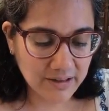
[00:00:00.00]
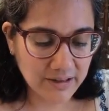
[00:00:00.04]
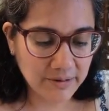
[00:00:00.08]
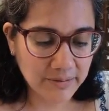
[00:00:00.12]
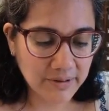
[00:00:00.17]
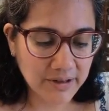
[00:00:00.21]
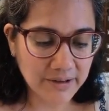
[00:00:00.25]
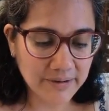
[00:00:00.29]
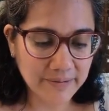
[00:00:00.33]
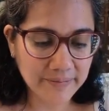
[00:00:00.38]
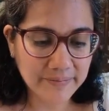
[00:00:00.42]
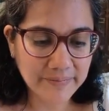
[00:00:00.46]
There
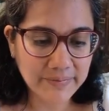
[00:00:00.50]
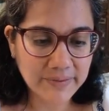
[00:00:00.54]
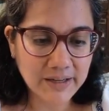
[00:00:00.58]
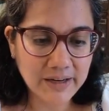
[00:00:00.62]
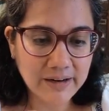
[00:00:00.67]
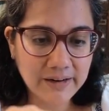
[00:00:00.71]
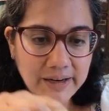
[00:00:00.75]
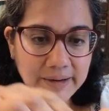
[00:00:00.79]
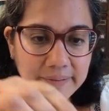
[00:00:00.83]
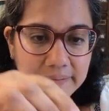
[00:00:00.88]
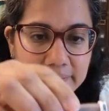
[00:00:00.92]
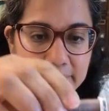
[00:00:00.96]
we go.
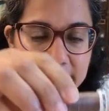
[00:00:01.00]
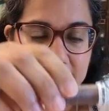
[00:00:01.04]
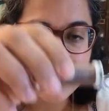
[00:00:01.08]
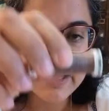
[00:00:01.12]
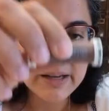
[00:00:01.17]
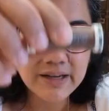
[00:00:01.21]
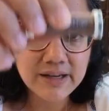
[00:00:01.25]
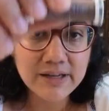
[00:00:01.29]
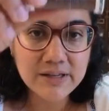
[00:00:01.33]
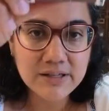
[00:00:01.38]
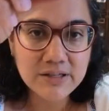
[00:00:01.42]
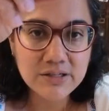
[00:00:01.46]
All right,
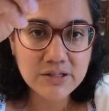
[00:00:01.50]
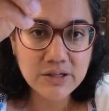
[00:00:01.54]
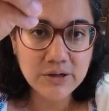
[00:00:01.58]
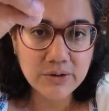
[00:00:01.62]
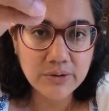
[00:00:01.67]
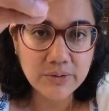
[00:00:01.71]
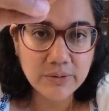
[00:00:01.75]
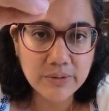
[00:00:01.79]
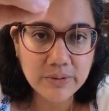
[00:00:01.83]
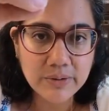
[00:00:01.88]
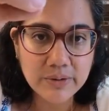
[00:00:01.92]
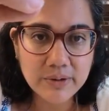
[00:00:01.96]

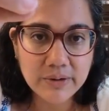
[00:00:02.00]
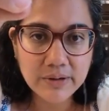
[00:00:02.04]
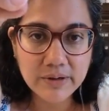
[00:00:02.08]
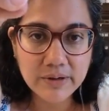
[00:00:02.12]
so